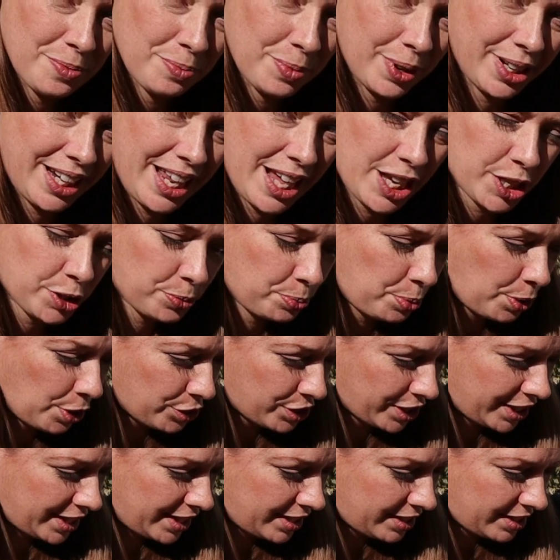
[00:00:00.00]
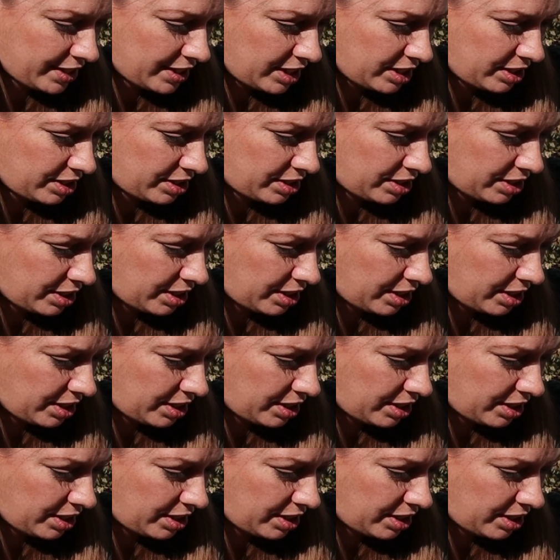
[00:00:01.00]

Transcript: My next pot is this